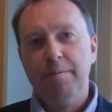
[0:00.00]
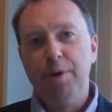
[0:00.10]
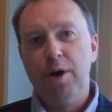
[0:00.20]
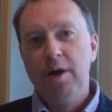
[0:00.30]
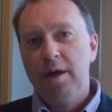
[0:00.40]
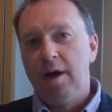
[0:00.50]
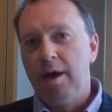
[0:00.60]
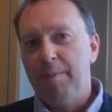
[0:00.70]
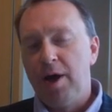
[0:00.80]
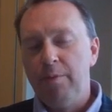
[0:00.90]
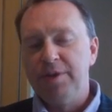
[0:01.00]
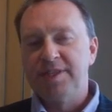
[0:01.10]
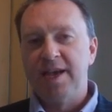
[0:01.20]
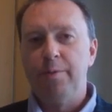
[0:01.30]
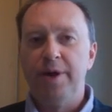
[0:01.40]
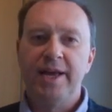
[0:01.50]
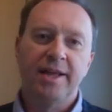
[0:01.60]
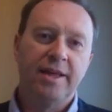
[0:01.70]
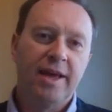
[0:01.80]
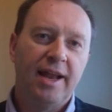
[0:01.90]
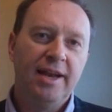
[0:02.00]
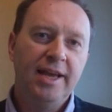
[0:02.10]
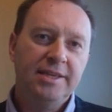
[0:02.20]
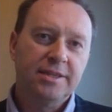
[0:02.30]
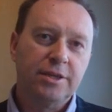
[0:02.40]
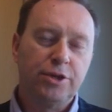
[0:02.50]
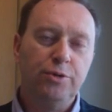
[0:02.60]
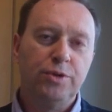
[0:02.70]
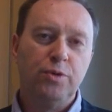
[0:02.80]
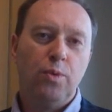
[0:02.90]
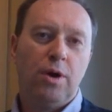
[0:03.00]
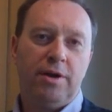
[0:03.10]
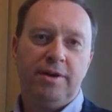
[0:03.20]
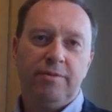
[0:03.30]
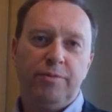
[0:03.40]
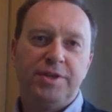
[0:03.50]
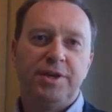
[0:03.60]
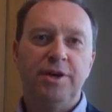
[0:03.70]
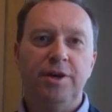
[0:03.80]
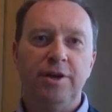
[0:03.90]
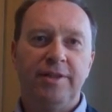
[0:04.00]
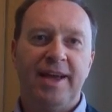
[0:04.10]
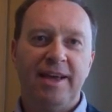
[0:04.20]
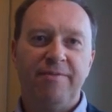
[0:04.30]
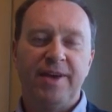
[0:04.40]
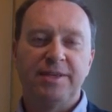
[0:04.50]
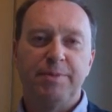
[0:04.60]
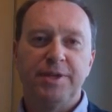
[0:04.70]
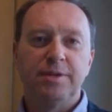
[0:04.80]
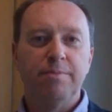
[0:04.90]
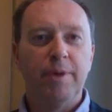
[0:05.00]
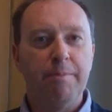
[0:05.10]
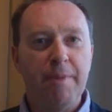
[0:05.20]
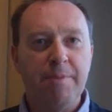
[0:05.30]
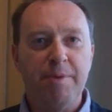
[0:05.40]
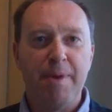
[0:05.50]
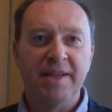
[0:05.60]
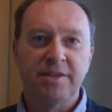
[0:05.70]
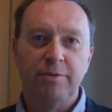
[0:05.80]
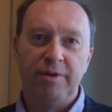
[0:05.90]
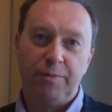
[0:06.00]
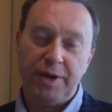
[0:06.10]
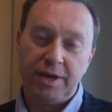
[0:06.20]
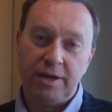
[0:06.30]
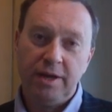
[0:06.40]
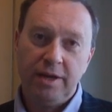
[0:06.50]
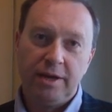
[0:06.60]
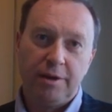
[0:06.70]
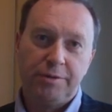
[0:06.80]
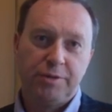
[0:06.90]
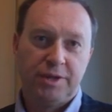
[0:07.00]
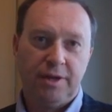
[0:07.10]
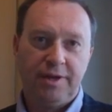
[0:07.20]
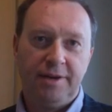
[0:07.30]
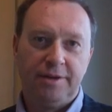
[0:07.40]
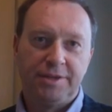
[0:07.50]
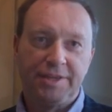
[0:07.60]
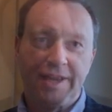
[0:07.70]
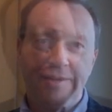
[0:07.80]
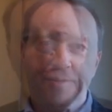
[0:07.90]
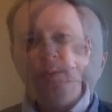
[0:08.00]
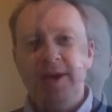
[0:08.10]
But I would say we're getting at least a 2-to-1 return on that investment, and maybe better if we can go to a slightly larger scale.